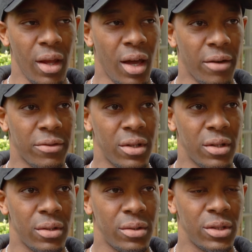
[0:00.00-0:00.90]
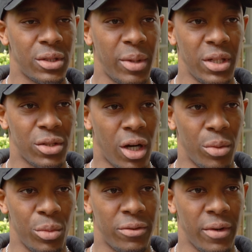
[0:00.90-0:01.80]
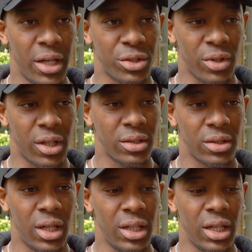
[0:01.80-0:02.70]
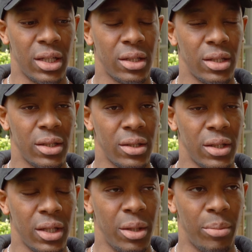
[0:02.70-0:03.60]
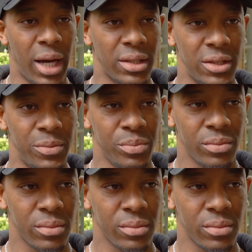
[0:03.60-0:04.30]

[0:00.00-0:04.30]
After spending time with Ezra and then him passing,